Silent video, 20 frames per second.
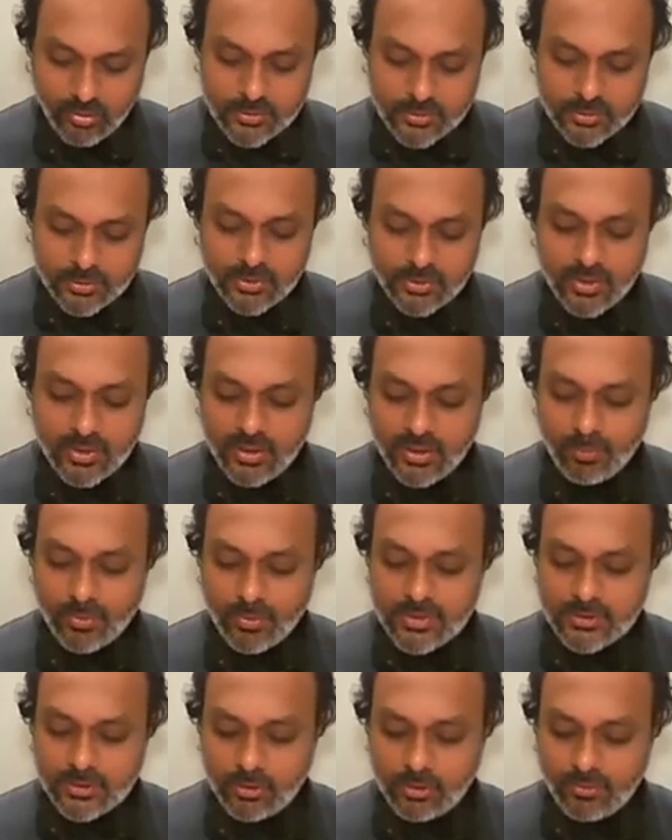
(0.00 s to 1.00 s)
So
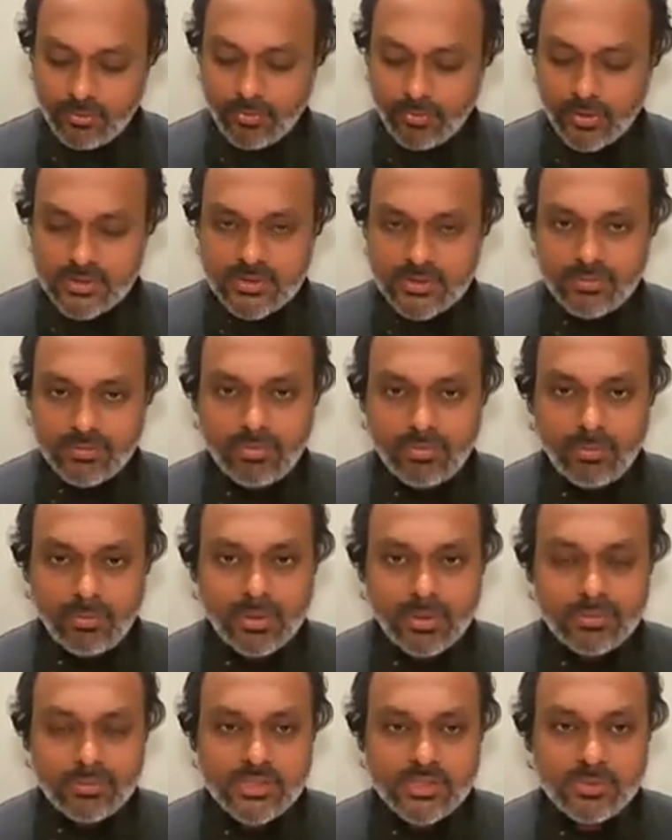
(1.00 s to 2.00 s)
13% of 47 will
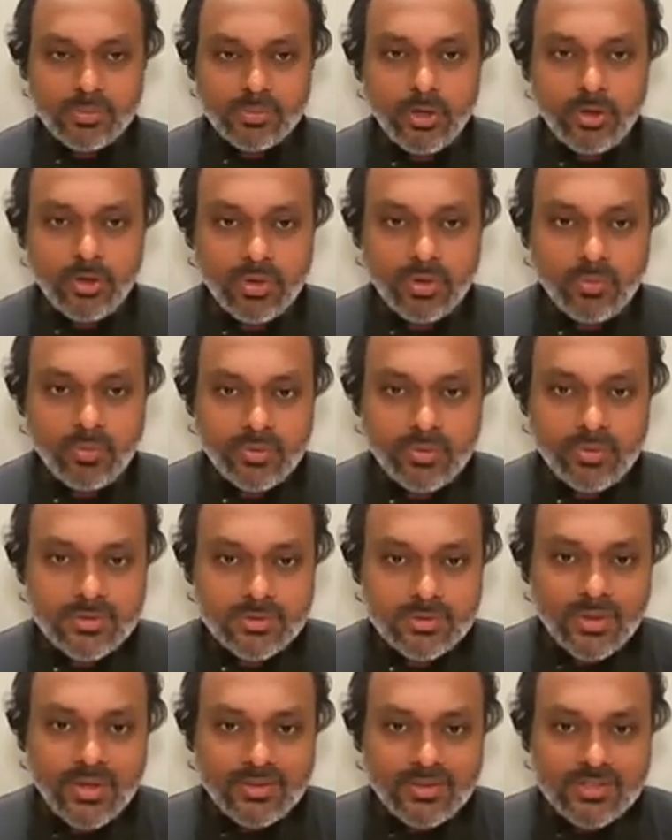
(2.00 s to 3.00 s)
become 6.11.
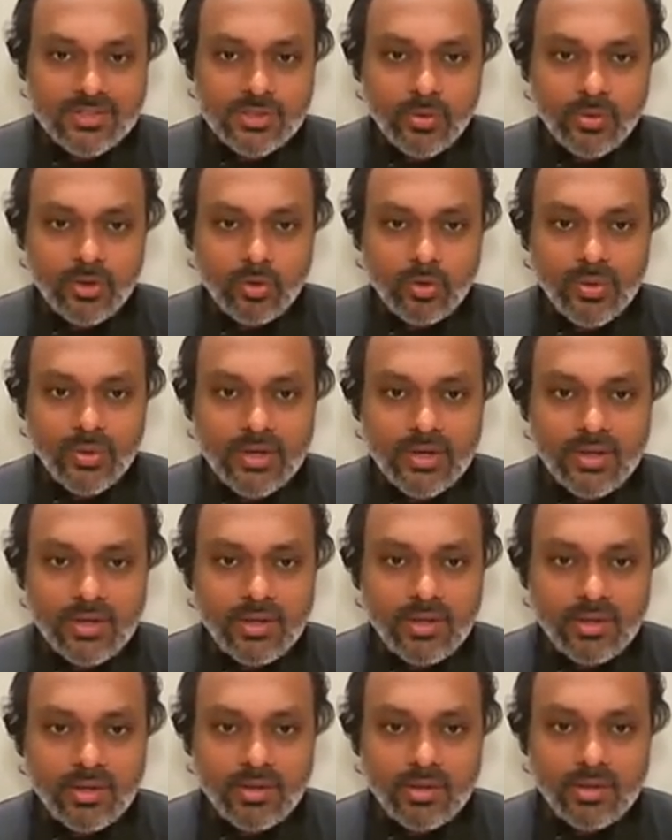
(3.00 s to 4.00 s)
So like this, you can
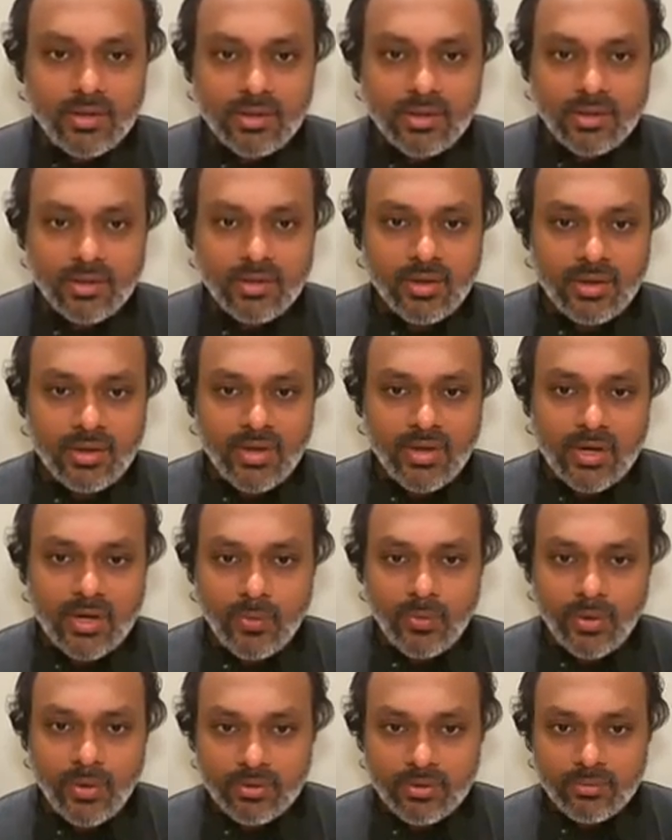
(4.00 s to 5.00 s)
quickly
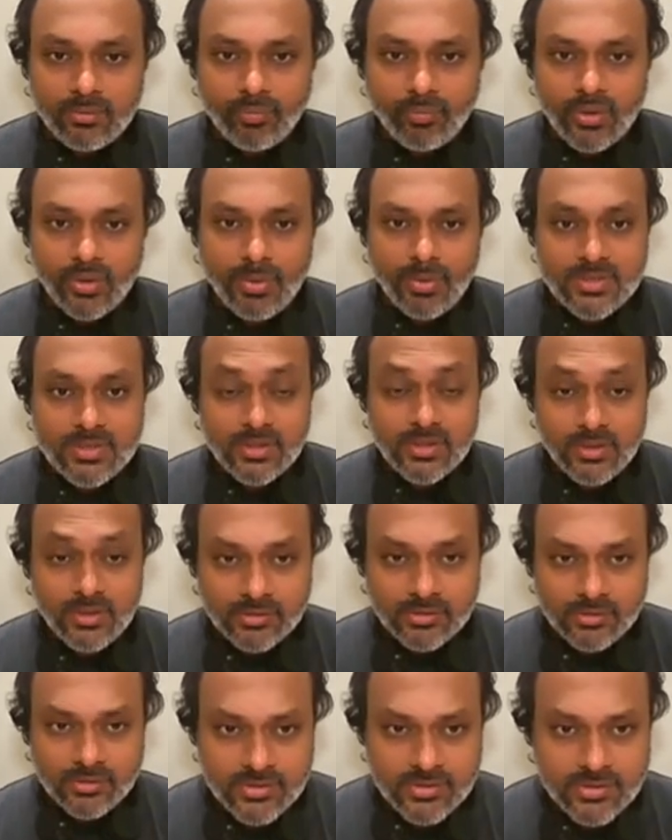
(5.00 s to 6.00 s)
evaluate
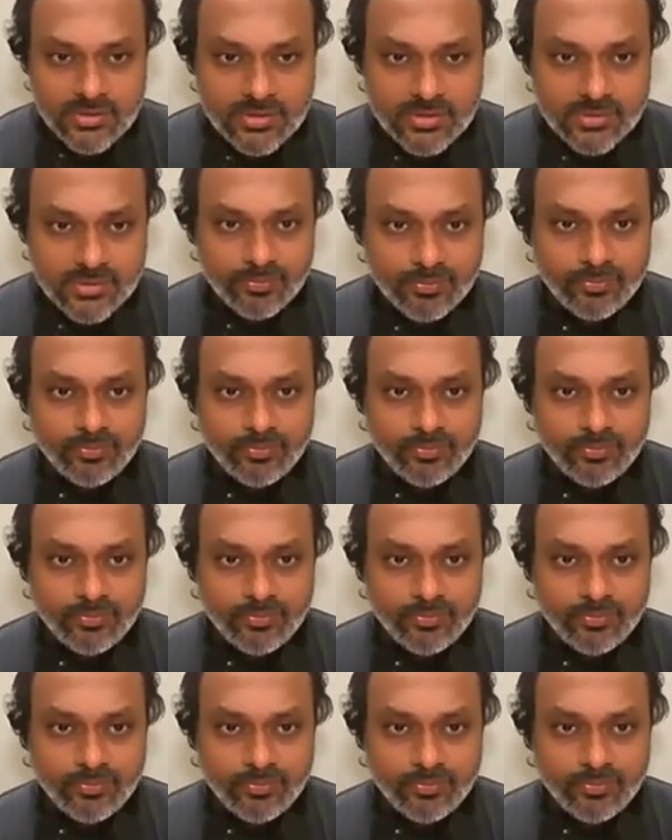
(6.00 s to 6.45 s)
percentages.